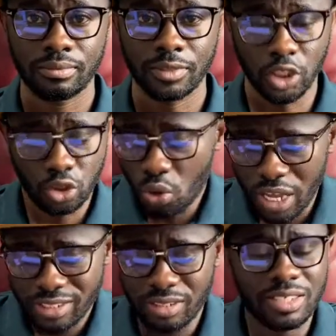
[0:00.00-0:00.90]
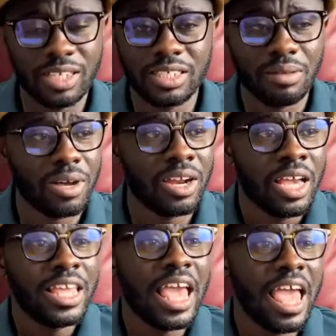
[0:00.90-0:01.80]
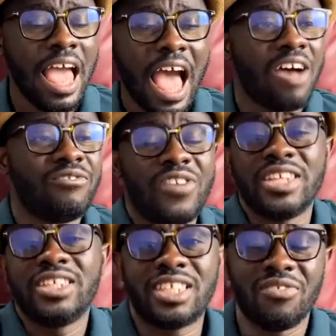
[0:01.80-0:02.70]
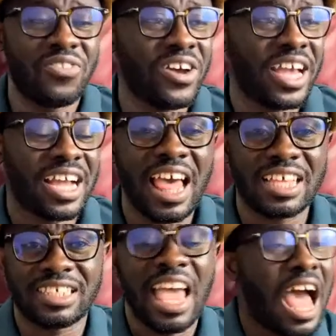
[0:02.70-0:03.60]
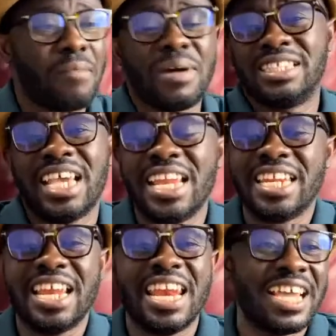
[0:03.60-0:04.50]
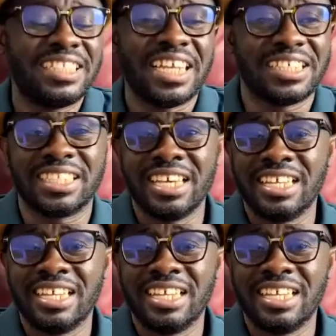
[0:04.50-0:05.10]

So it's not just about, yeah, I have registered for a class. I'm attending lectures.